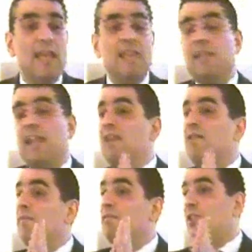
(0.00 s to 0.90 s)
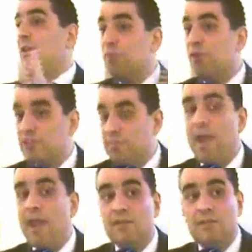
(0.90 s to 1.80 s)
It's in some
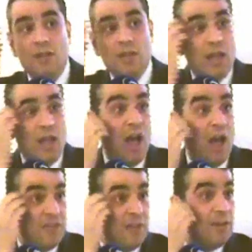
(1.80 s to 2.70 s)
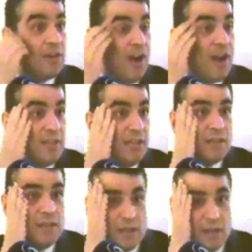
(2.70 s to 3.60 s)
respects
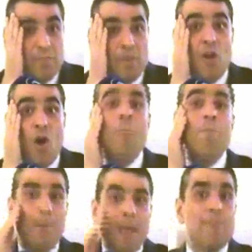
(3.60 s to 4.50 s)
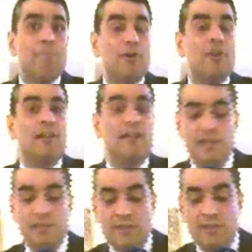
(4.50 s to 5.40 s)
undemocratic, but on paper at
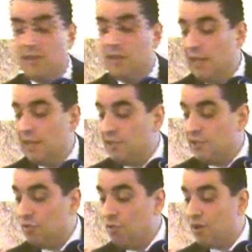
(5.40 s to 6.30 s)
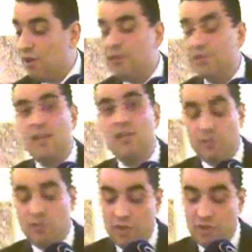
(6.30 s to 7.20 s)
least, it is an
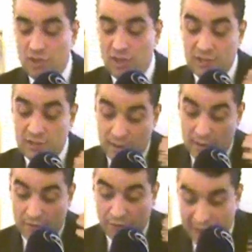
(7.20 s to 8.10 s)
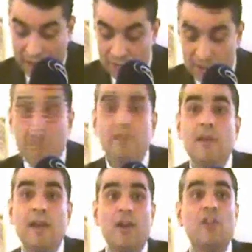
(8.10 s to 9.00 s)
organisation which is founded,
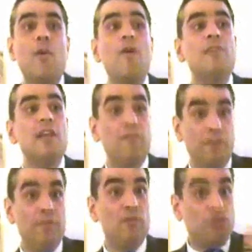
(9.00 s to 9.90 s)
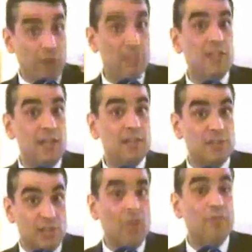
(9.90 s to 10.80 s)
and I quote here from the treaty
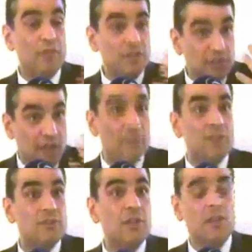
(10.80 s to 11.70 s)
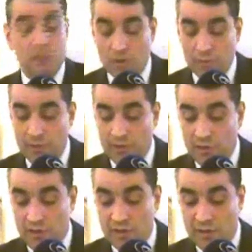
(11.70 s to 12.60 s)
itself that governs the
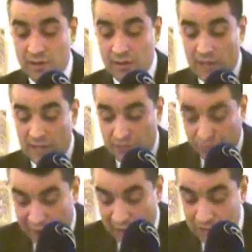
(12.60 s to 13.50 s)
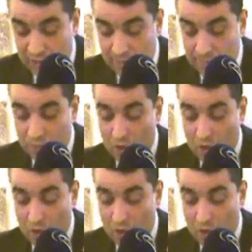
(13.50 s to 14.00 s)
European Union, it's founded